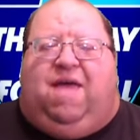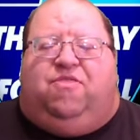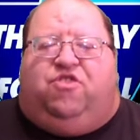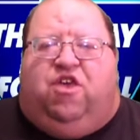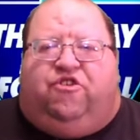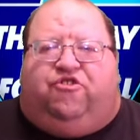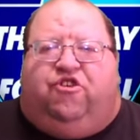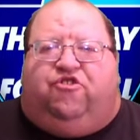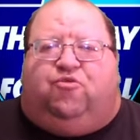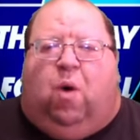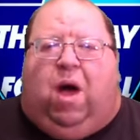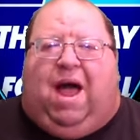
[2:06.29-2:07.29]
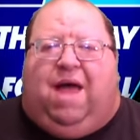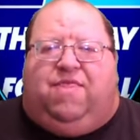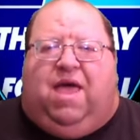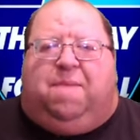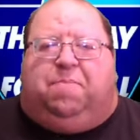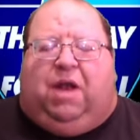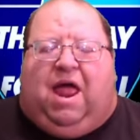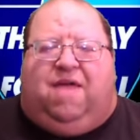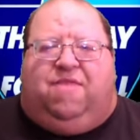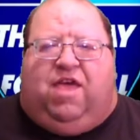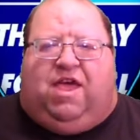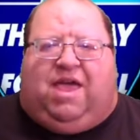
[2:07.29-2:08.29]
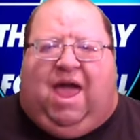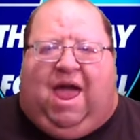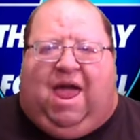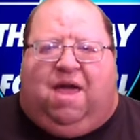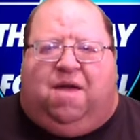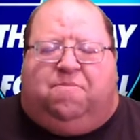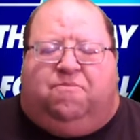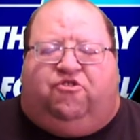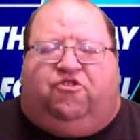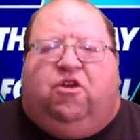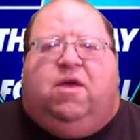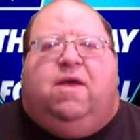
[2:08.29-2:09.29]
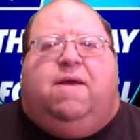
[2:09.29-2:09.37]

this is why they play the games.